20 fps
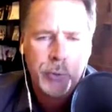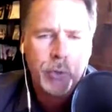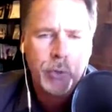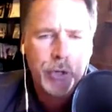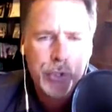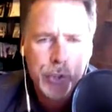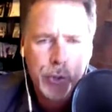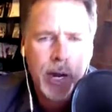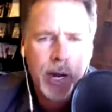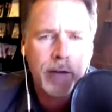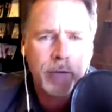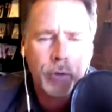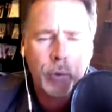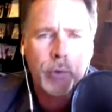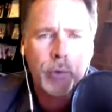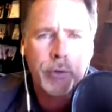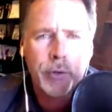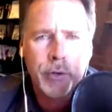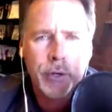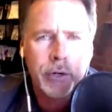doesn't want to travel
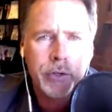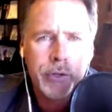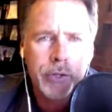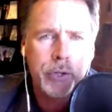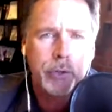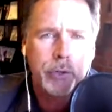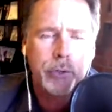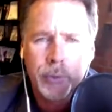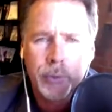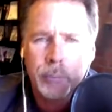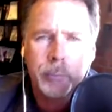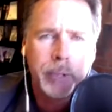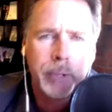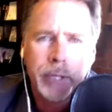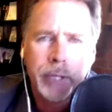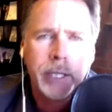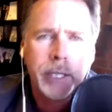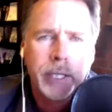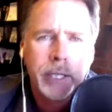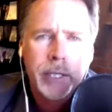with her young children,
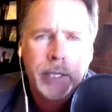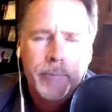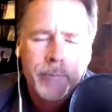but